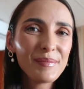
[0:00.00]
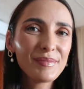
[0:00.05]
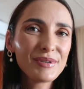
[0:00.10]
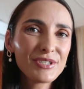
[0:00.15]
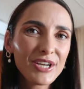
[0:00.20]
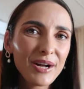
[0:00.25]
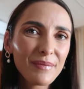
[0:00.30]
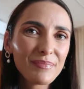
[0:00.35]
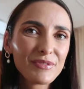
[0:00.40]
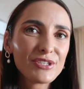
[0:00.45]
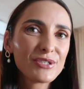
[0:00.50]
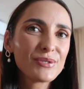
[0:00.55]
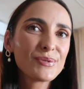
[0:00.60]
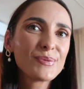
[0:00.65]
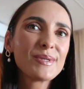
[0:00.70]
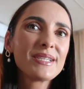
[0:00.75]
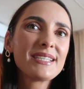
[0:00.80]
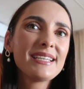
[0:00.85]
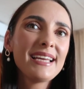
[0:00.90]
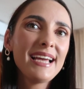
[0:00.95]
But yeah, just
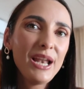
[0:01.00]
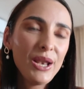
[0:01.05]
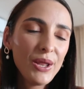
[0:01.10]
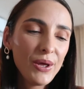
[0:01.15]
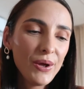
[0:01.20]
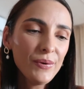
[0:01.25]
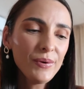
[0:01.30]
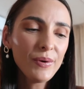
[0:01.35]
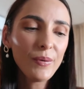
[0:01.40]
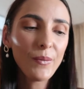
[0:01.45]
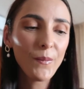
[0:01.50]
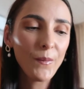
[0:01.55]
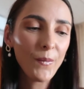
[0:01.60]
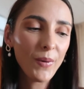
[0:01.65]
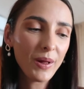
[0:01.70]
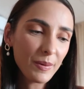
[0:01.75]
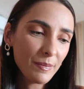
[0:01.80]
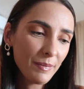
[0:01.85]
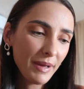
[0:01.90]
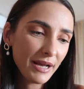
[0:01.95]
want to say hello,
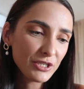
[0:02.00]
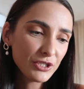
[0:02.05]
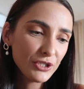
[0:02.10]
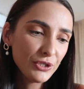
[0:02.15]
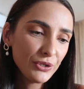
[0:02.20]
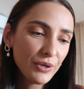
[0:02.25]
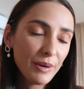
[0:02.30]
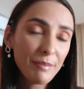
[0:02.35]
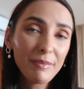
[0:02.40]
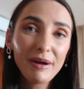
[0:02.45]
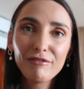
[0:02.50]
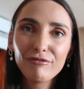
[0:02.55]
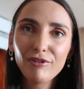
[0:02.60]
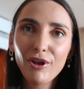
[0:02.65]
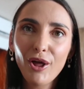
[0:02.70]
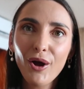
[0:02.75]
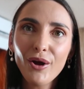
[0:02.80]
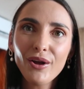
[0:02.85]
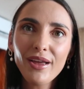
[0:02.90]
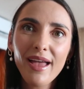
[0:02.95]
welcome back to my
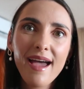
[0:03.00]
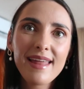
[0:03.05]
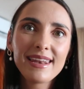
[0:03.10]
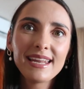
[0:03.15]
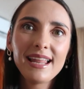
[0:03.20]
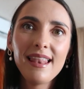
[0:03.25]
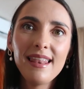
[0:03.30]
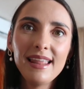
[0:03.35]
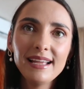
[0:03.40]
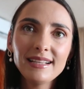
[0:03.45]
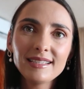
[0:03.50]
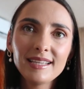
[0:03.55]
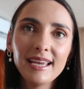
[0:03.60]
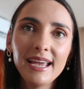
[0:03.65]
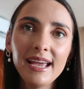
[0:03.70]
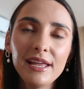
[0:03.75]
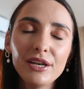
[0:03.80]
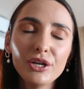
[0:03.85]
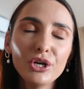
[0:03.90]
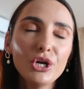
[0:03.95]
vlog, and let's
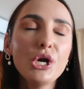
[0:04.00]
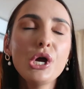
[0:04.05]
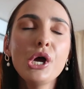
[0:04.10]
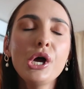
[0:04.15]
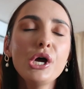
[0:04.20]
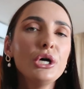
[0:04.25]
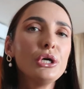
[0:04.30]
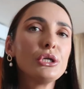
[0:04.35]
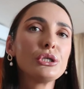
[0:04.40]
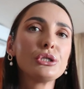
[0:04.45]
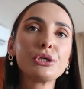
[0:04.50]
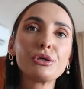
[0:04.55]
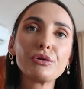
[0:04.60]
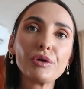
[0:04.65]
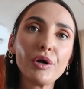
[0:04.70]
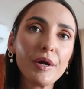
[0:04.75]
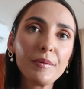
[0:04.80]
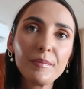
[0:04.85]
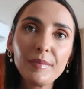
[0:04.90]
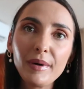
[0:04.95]
head to
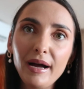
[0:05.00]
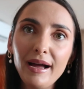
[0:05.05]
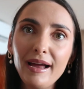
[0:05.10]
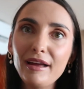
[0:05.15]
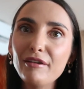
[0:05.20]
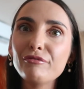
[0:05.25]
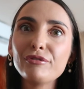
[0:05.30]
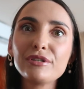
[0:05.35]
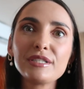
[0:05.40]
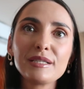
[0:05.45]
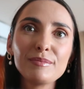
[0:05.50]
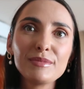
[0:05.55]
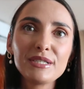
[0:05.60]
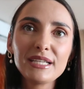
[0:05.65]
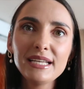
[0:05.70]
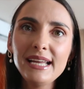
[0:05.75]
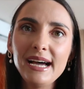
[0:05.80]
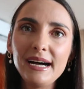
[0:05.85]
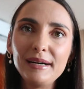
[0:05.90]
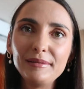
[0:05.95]
Grand Bay for some
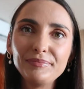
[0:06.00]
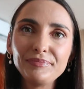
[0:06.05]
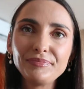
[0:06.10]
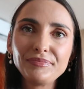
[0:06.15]
dinner.